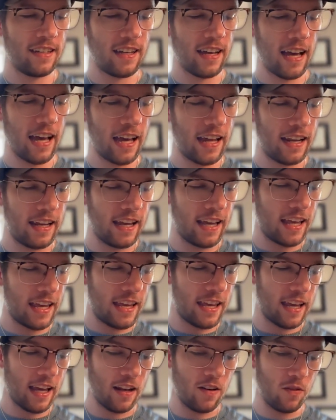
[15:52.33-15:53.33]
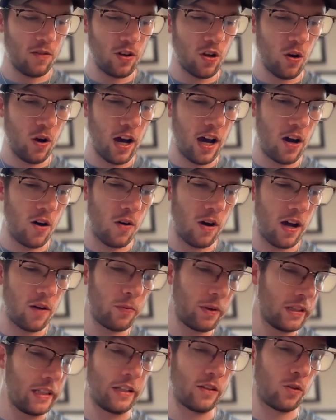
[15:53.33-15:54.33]
I don't know how. I
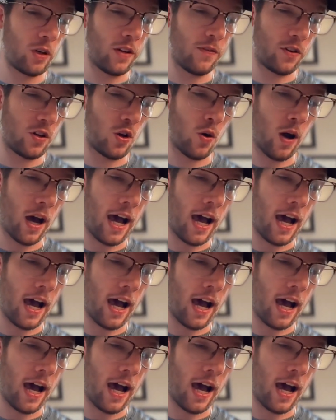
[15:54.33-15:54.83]
really don't even know